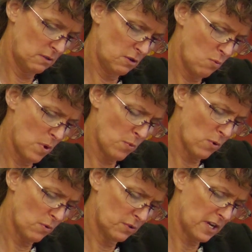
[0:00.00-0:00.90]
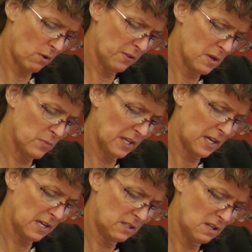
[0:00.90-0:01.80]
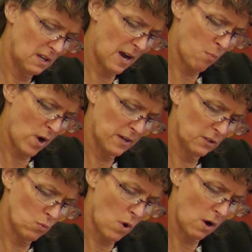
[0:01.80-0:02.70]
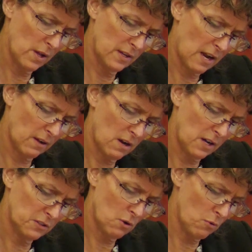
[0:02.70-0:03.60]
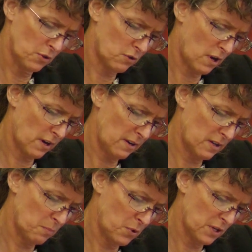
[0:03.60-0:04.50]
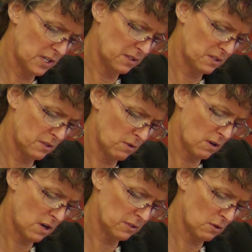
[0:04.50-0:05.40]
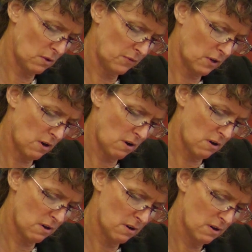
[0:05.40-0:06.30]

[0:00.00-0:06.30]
Do you remember telling them that Casey got Brandon's wallet out of the console of the truck and put it in the center console of your car?